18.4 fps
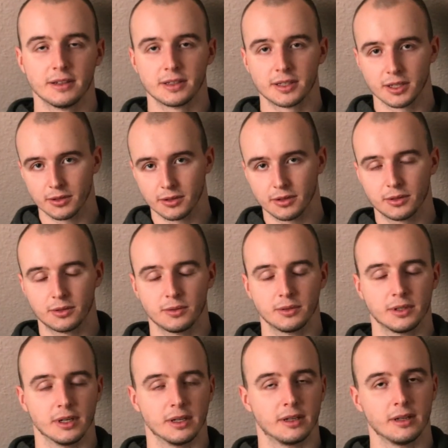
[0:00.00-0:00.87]
So you
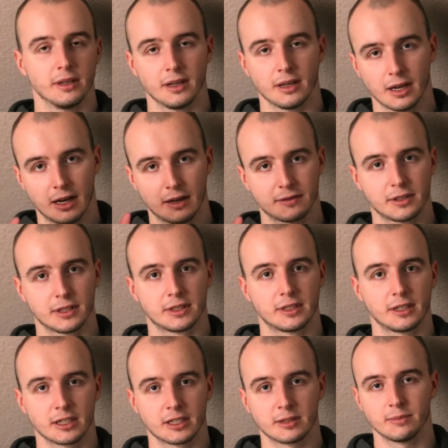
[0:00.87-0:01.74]
do that. After
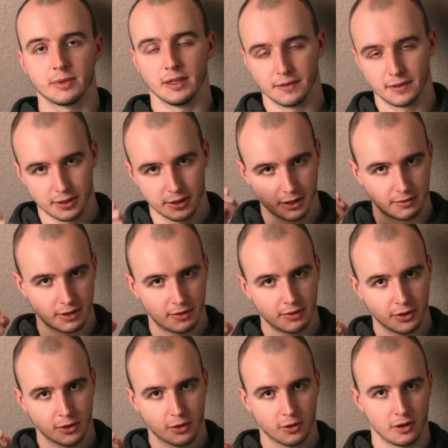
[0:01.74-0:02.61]
six months, you're
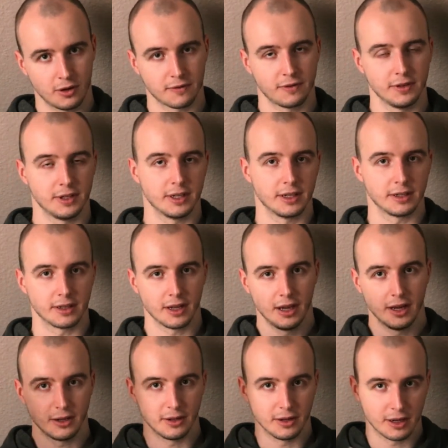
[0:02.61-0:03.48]
very confident.
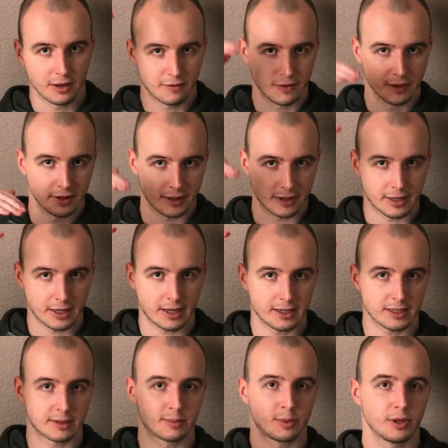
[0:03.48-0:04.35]
You have a
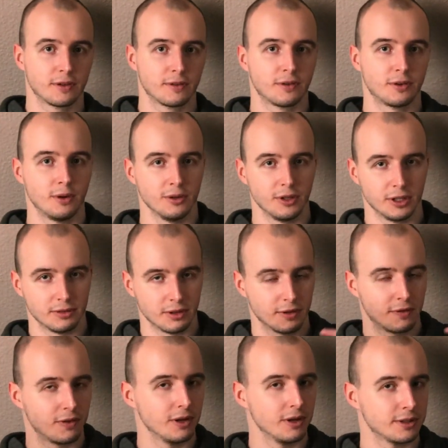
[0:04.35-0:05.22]
nice portfolio
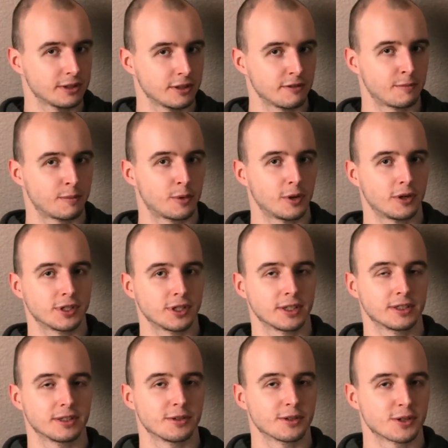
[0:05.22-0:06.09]
with lots of
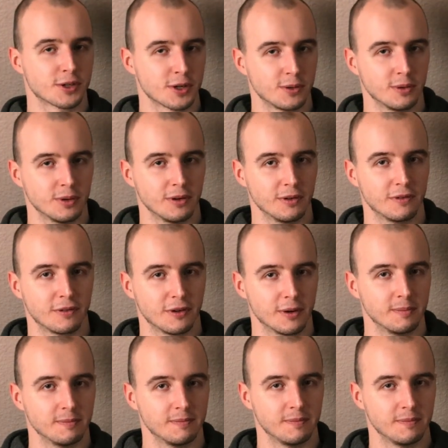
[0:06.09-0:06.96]
projects to show off from.